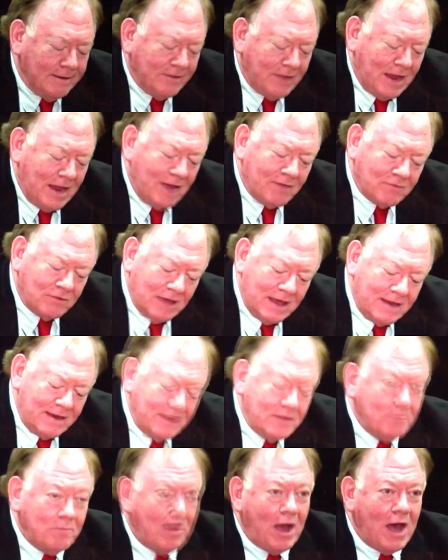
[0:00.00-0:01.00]
they have lead
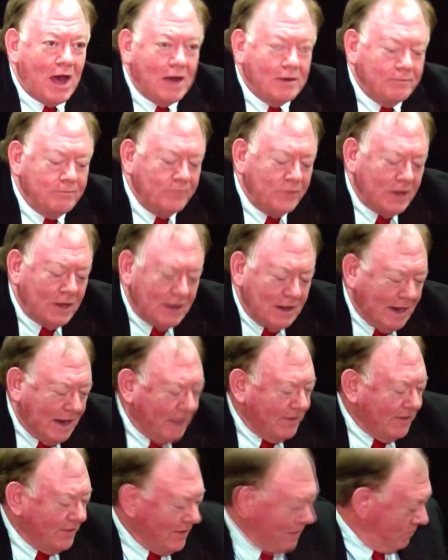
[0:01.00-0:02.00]
in the bottom, and
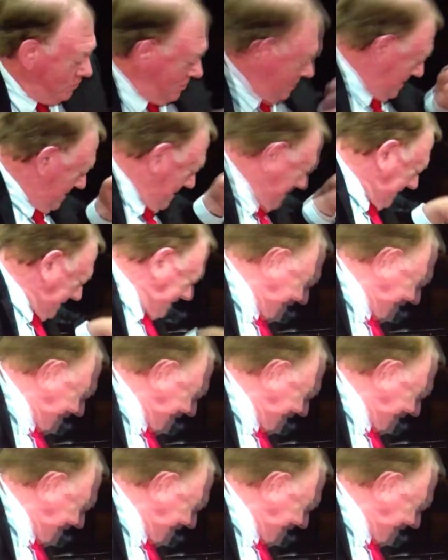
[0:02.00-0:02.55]
then they put these